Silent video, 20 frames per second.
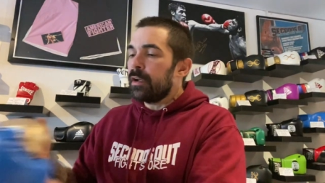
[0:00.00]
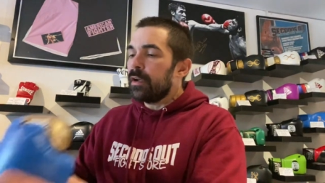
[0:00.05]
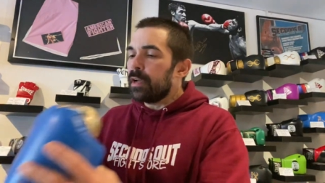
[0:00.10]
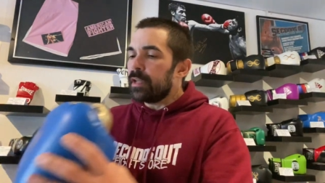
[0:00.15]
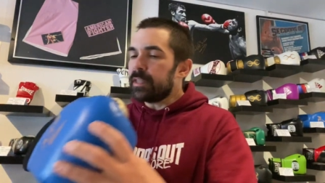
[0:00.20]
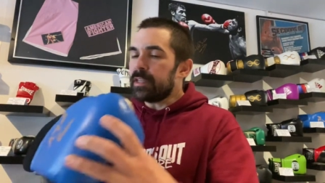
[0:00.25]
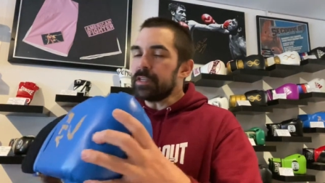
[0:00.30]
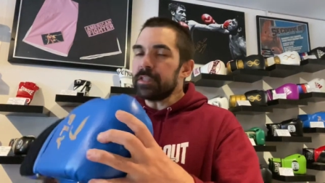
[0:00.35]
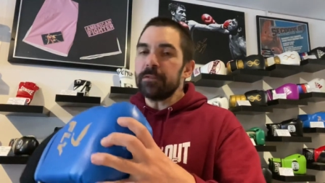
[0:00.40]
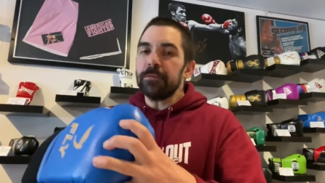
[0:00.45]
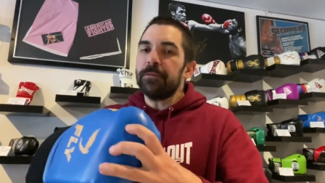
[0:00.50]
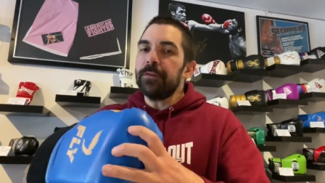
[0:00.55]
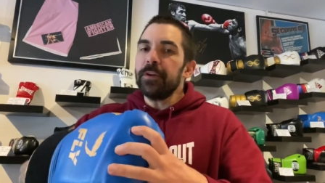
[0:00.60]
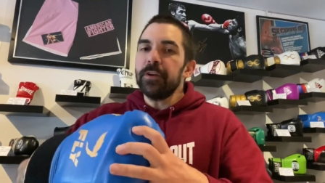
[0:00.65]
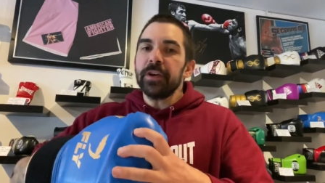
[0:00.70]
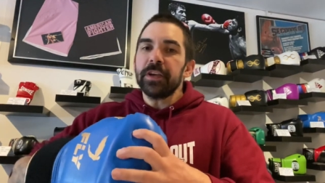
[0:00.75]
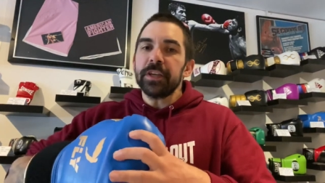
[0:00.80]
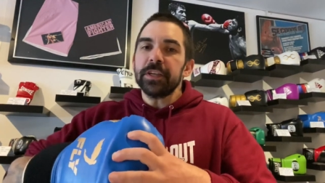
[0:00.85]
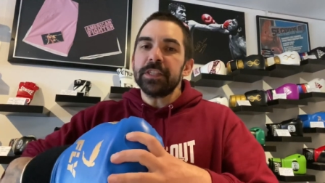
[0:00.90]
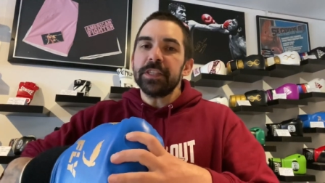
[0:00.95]
It doesn't feel
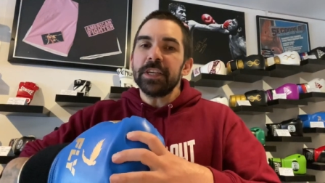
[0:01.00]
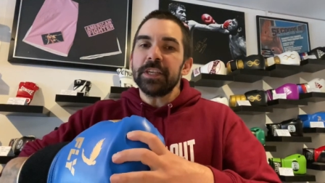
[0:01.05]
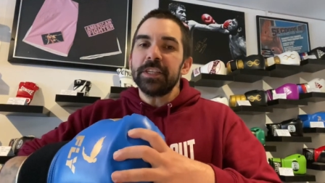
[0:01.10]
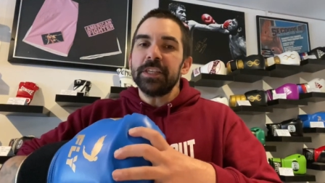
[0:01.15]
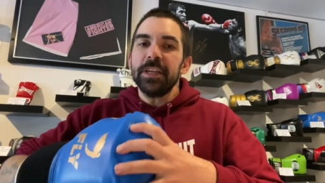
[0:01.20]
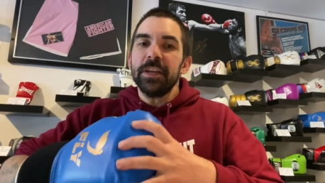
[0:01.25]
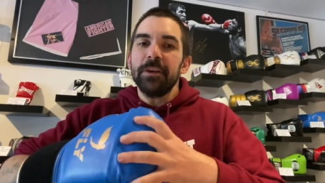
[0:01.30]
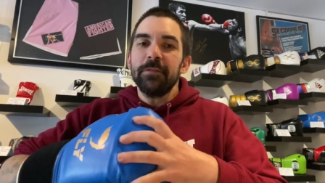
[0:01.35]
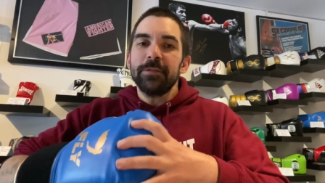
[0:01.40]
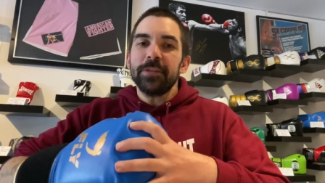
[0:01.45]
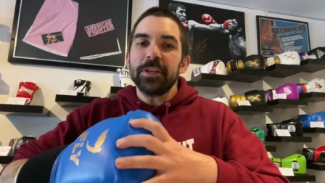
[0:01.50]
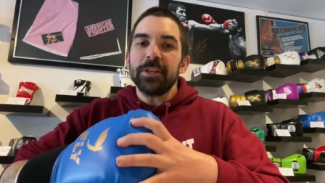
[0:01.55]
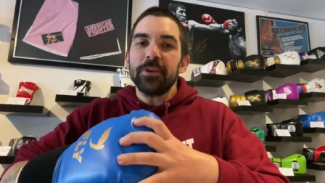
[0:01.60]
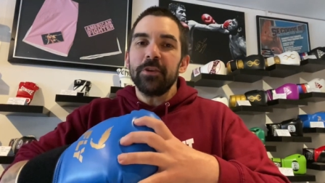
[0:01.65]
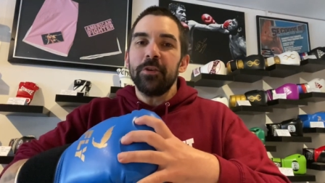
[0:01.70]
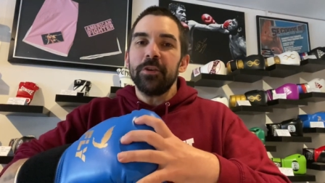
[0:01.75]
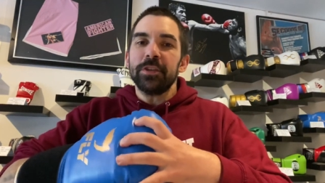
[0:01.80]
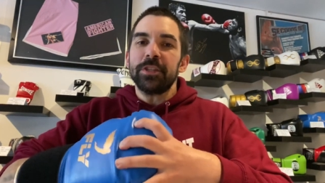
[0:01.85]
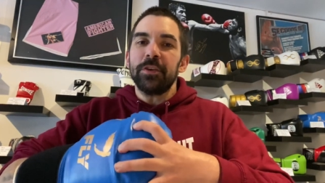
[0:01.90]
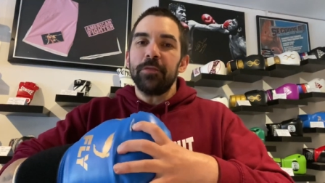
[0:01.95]
like a 16 ounce at
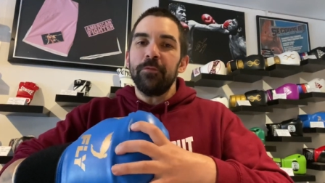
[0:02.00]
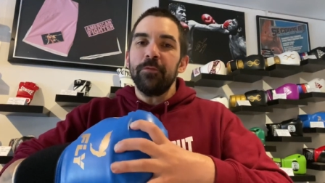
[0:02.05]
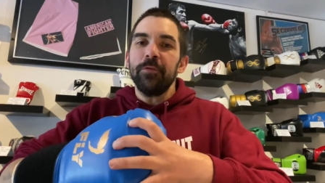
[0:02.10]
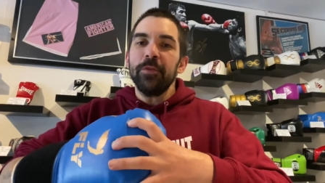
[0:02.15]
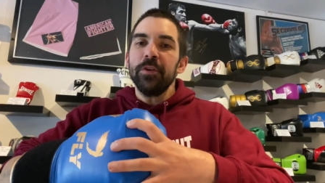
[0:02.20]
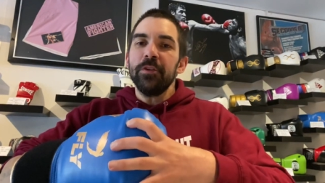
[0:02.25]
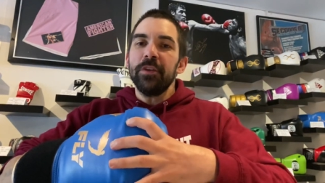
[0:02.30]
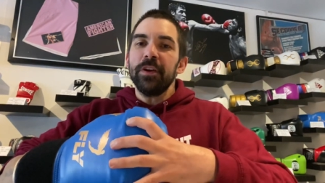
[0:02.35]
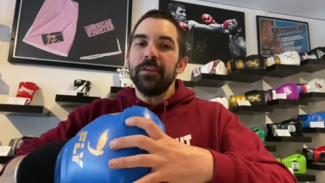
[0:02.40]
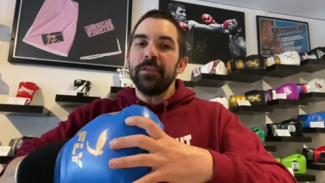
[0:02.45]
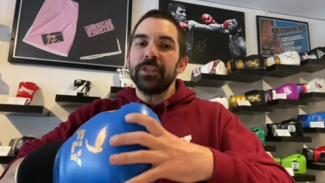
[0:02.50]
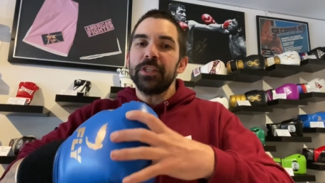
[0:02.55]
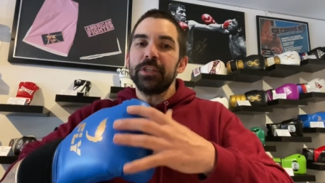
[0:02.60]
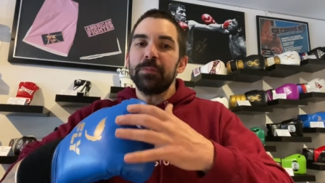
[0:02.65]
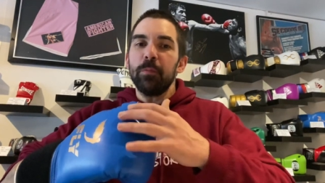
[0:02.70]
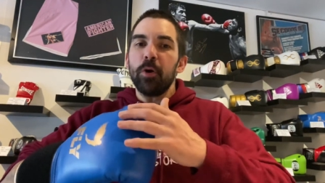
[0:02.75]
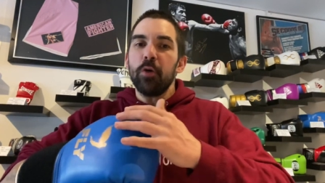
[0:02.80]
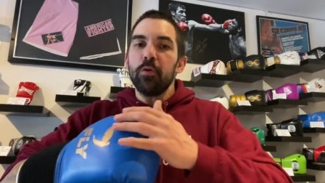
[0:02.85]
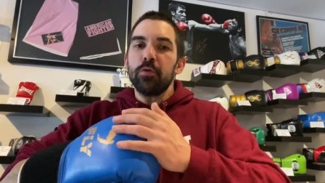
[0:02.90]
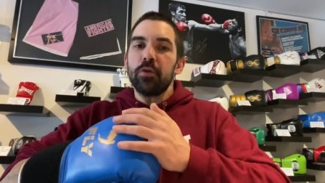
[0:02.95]
all. It's a really
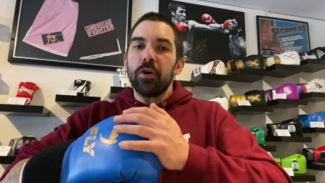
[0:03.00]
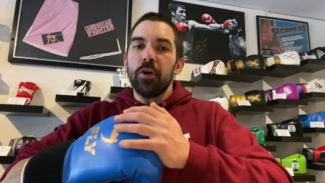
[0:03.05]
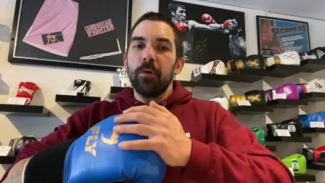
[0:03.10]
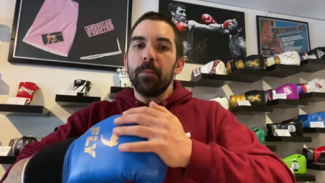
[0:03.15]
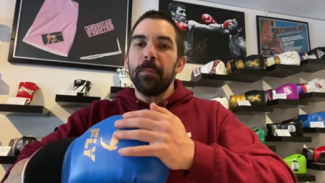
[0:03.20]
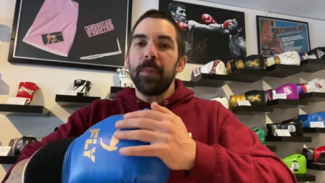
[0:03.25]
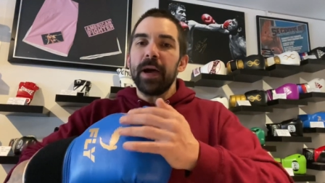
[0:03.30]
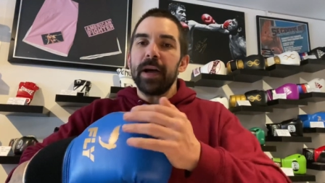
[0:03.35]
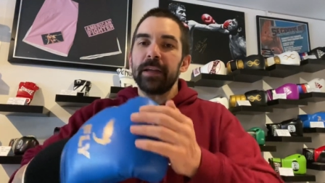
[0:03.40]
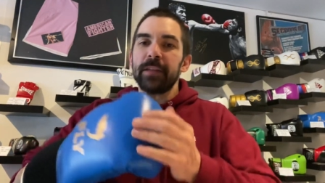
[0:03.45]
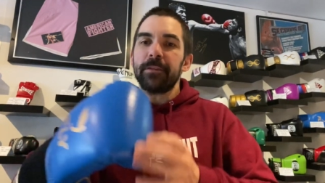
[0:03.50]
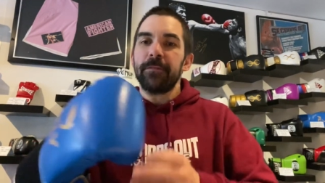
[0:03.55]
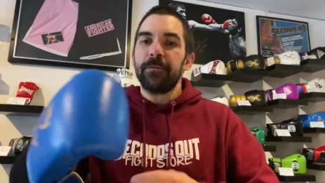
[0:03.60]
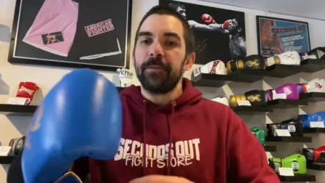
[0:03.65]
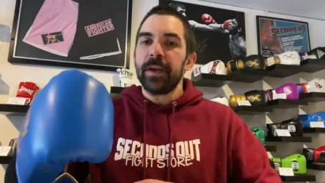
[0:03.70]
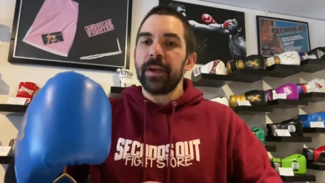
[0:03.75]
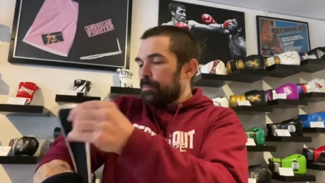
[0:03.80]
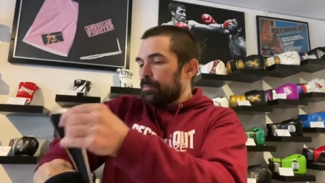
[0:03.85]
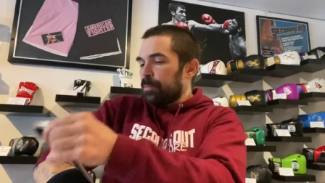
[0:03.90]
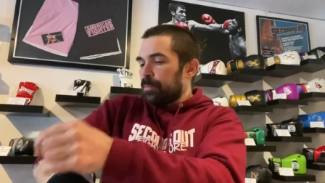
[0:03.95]
small, compact
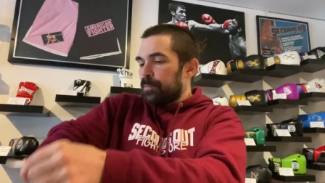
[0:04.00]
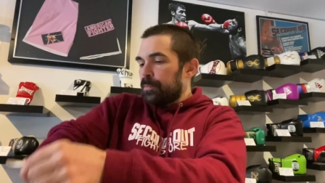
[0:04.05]
fit